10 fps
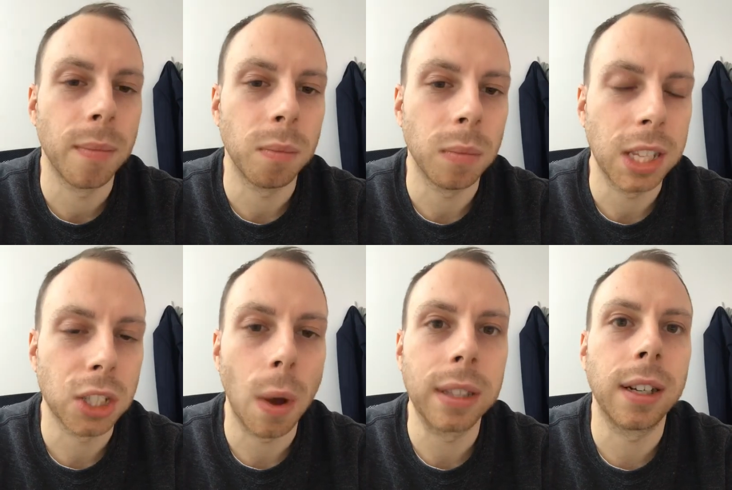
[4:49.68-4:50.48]
let's
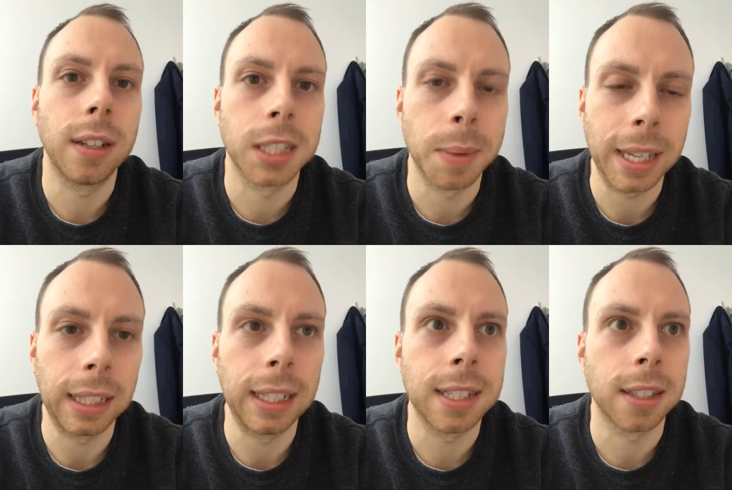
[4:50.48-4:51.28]
go out there. Let's make a
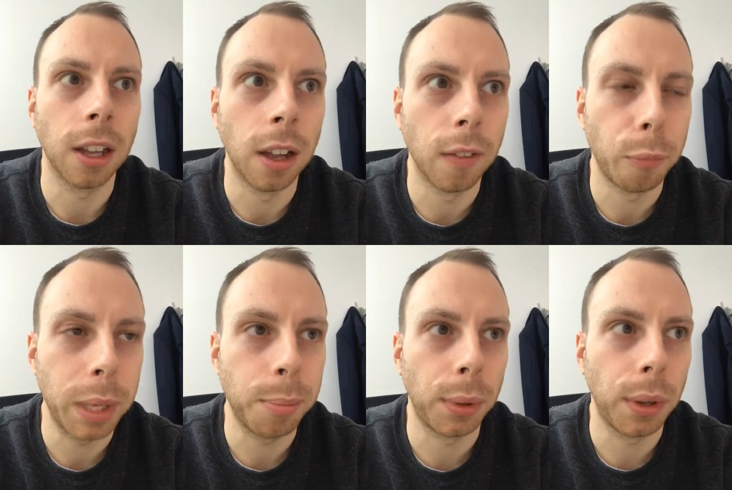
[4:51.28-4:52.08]
list of
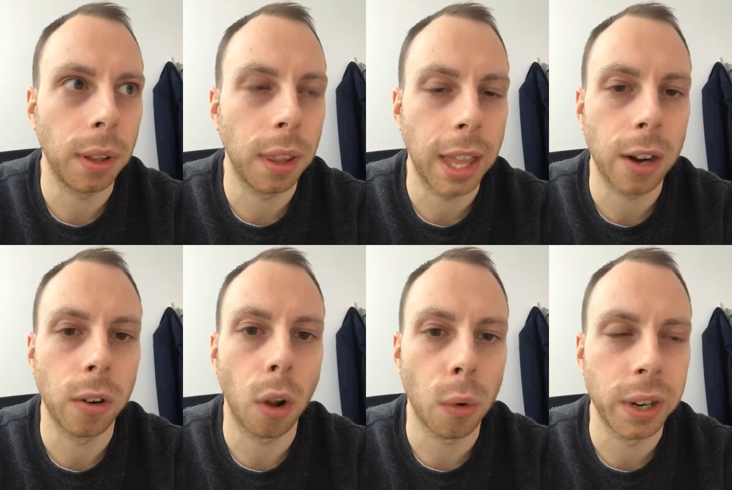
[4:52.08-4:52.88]
people that are
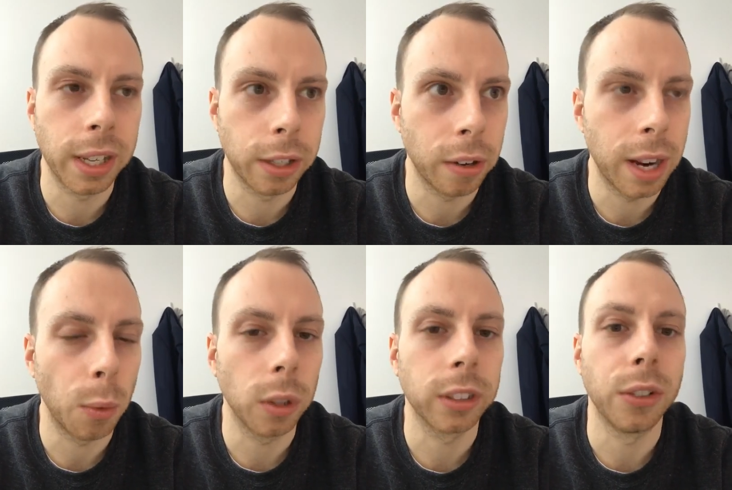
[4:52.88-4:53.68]
already in your
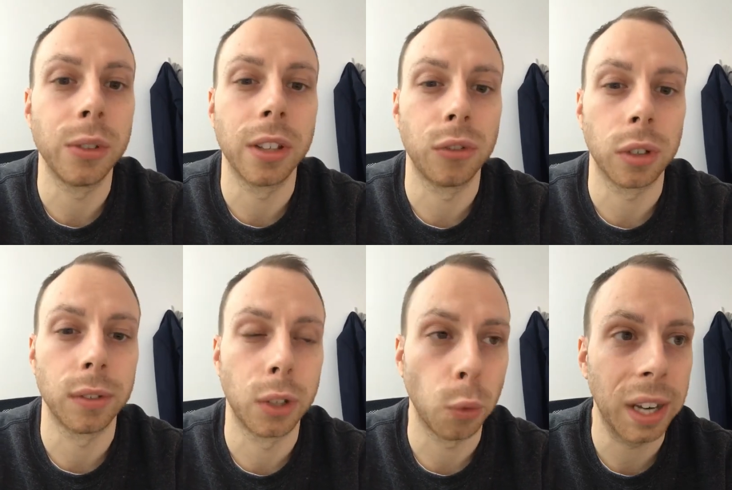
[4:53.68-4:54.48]
network that you can sort
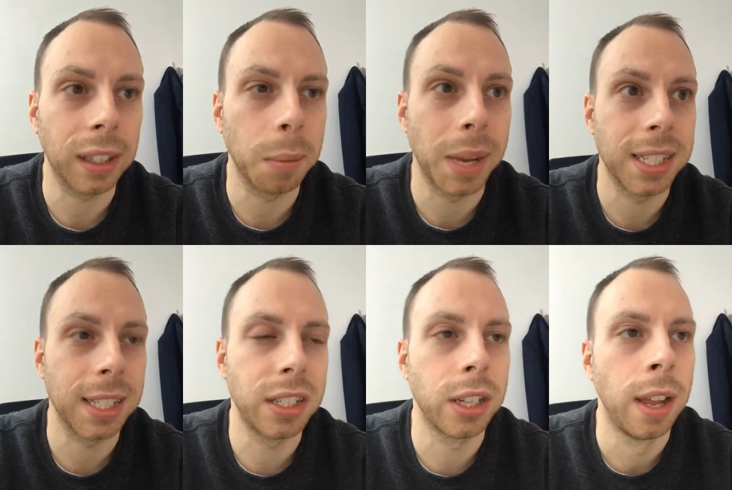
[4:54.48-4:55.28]
of directly
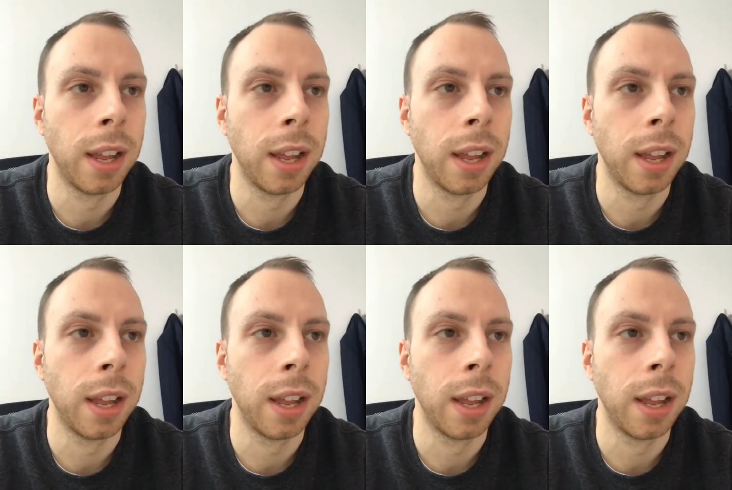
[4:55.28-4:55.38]
message.